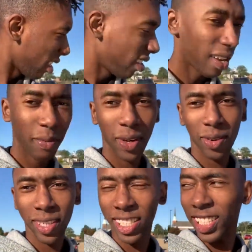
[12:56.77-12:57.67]
I'm
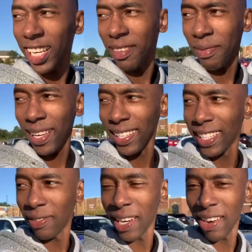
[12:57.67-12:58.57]
cold as shit making this
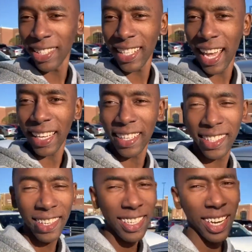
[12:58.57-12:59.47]
video outside. The
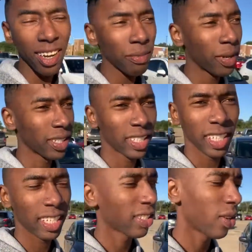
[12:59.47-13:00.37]
sun is out, but
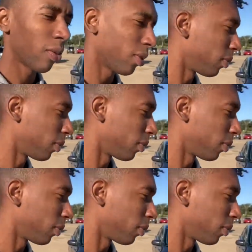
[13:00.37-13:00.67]
shit is cold.